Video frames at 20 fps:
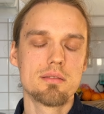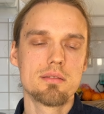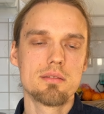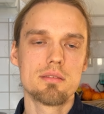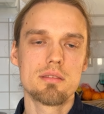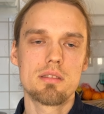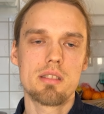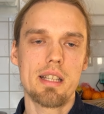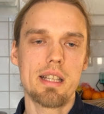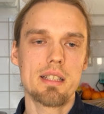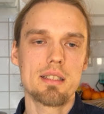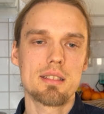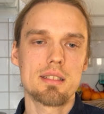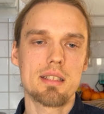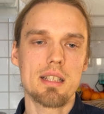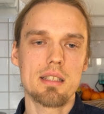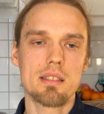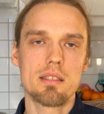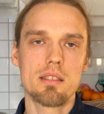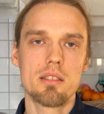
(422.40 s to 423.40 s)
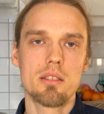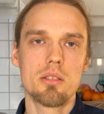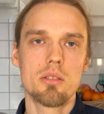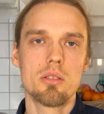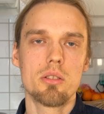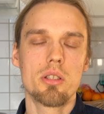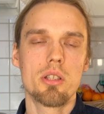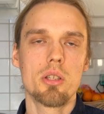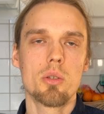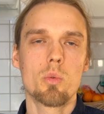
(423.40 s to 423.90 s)
things that
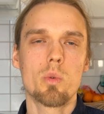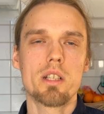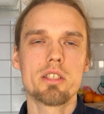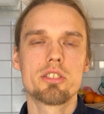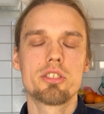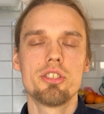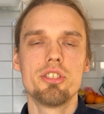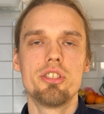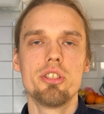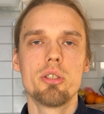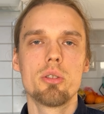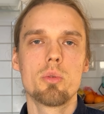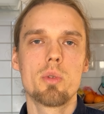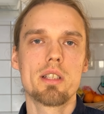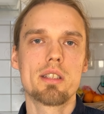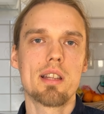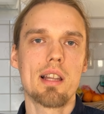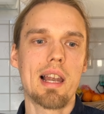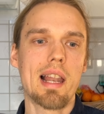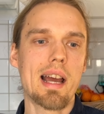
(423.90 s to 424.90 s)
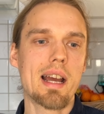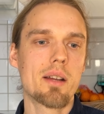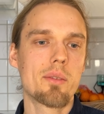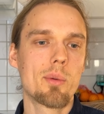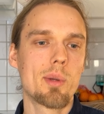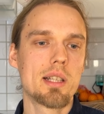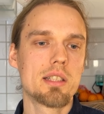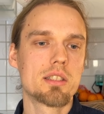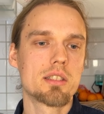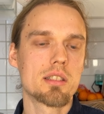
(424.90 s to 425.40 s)
you want to do with the
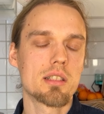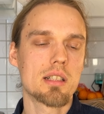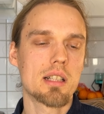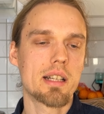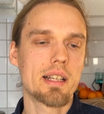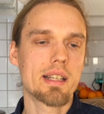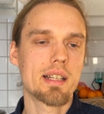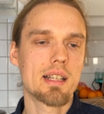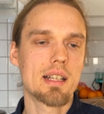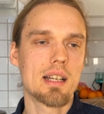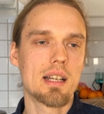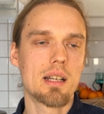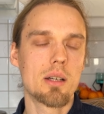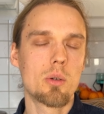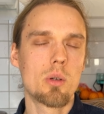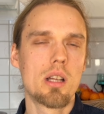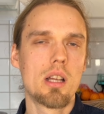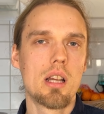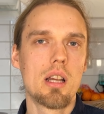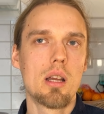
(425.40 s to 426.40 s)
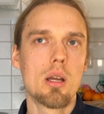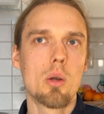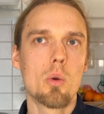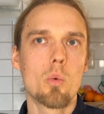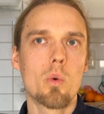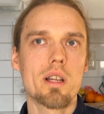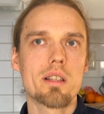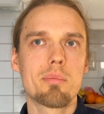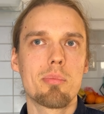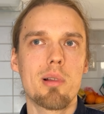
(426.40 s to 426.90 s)
language, like
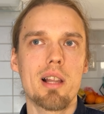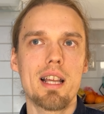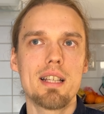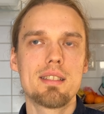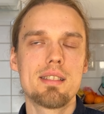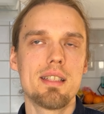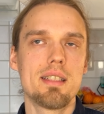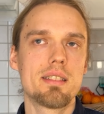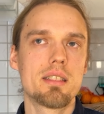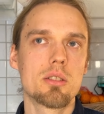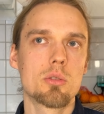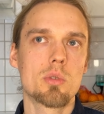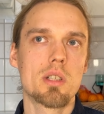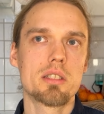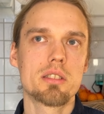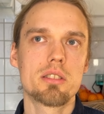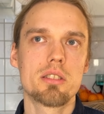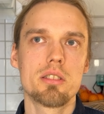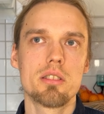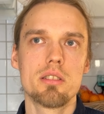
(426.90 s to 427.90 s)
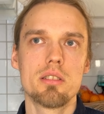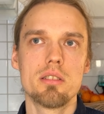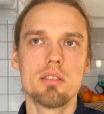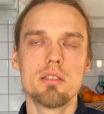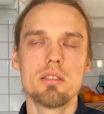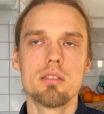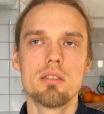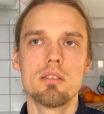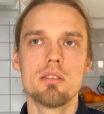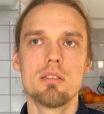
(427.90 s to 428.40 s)
what places you want
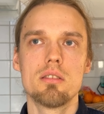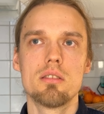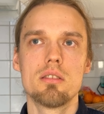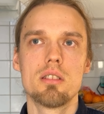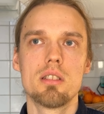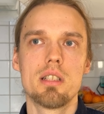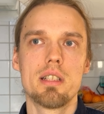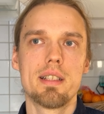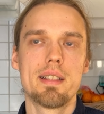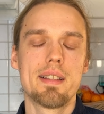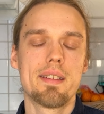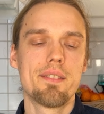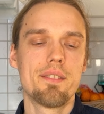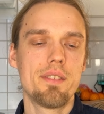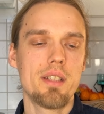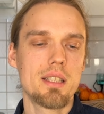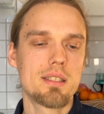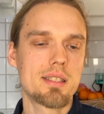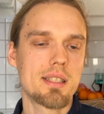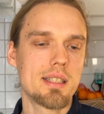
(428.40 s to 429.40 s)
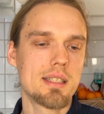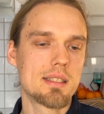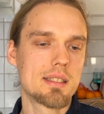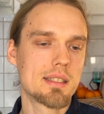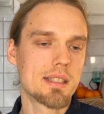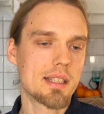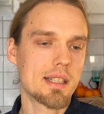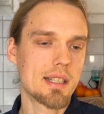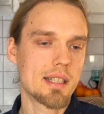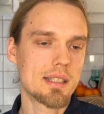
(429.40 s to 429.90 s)
to visit
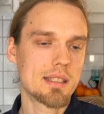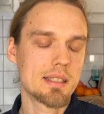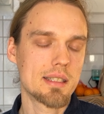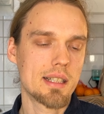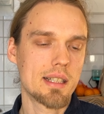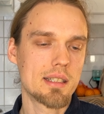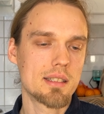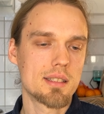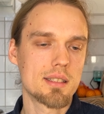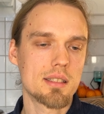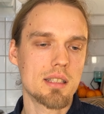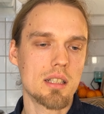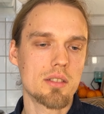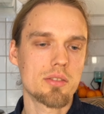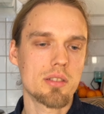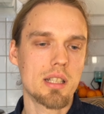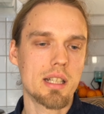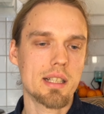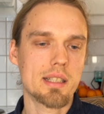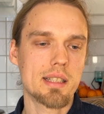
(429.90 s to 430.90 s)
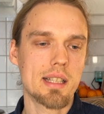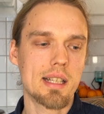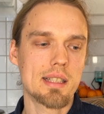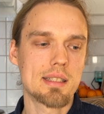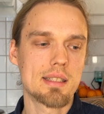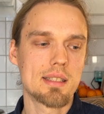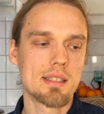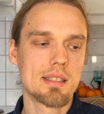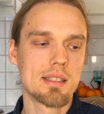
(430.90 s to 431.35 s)
and stuff like that.